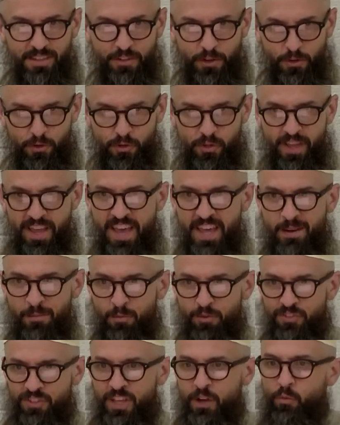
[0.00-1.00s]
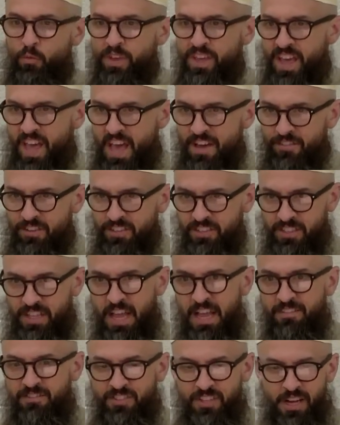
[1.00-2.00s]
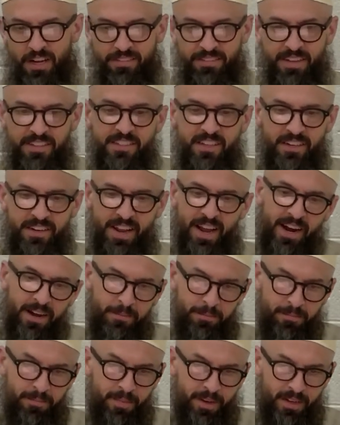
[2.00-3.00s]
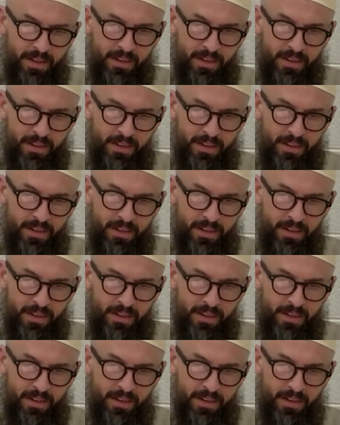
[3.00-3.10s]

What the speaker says: Those are the animals that we have as livestock. That's a na'am.